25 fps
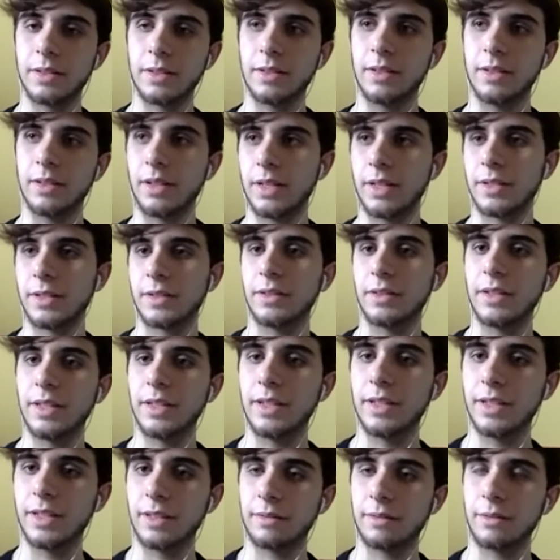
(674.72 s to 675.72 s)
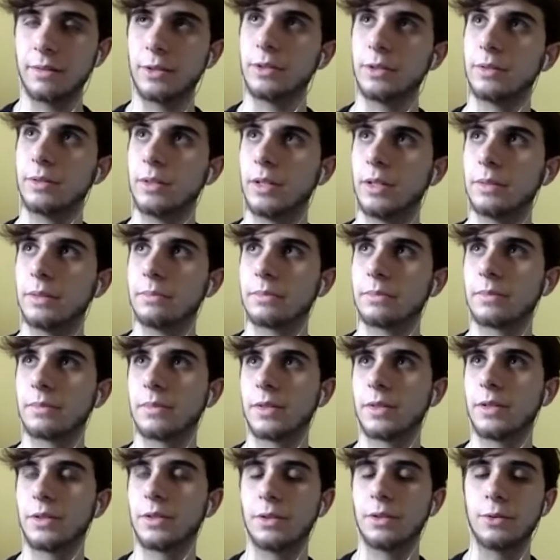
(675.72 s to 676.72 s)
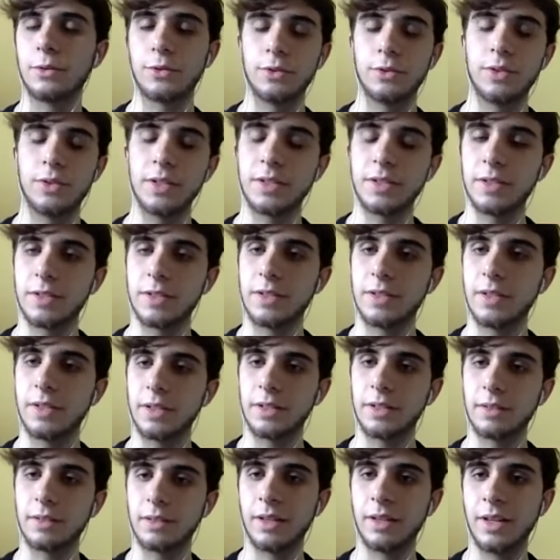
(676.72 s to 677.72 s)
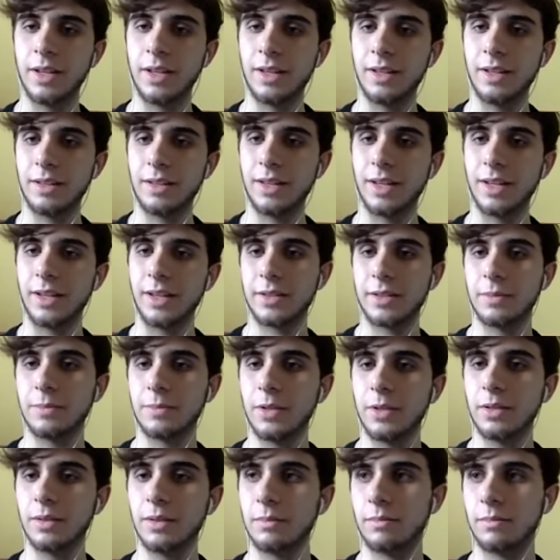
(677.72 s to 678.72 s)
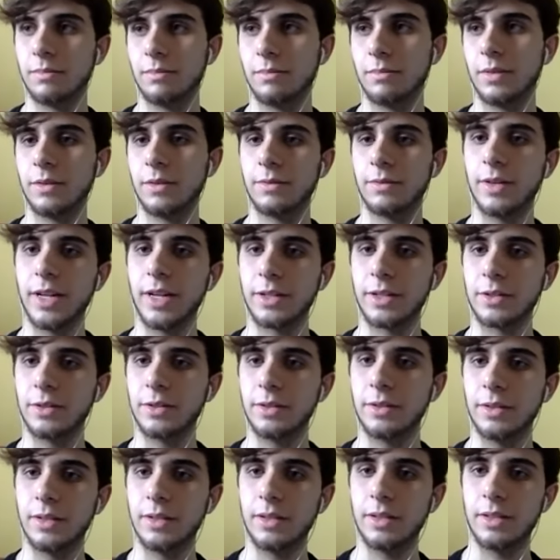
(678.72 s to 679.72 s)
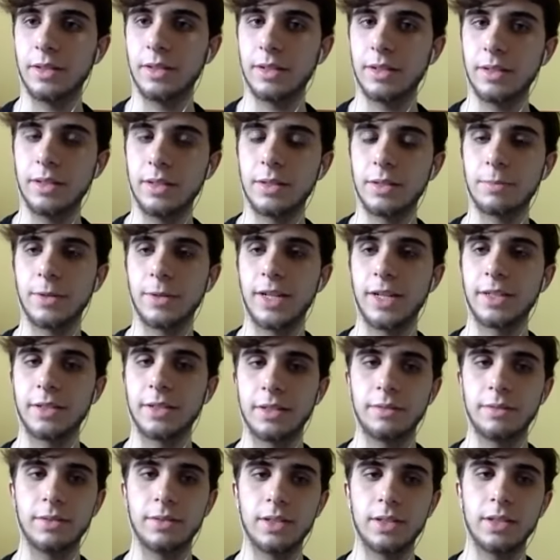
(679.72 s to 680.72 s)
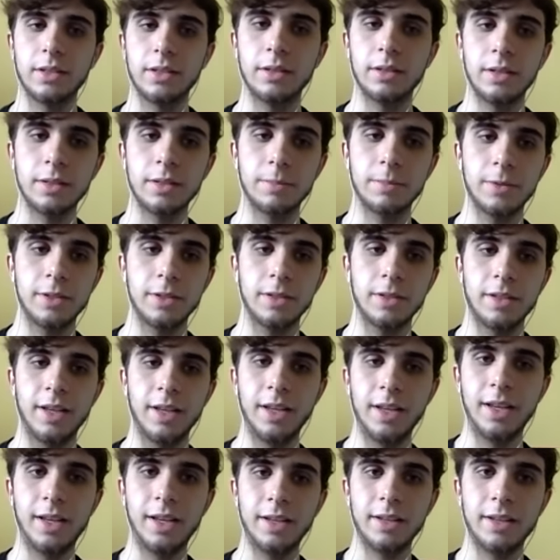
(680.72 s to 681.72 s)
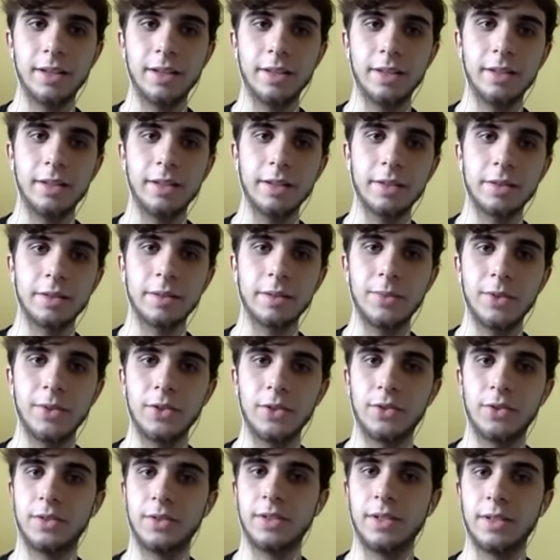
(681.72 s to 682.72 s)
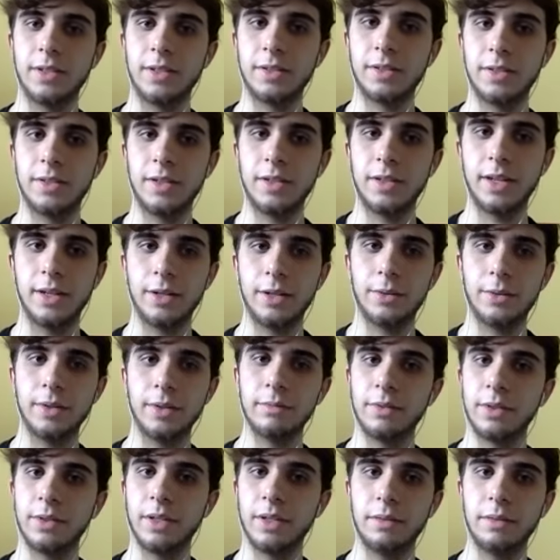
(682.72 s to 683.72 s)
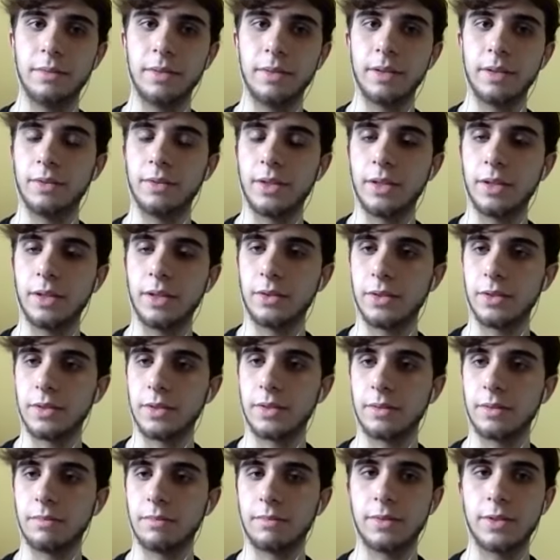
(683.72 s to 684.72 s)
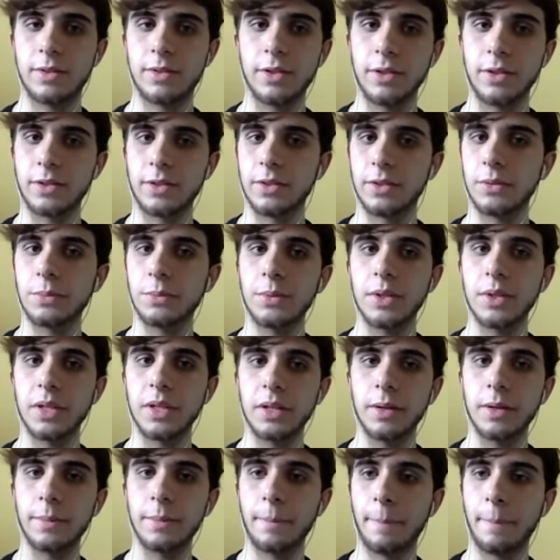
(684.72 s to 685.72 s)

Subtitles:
isolating or social distancing has to be a factor in these practice facilities. But yeah, it's going to be interesting to see how everything just starts opening up.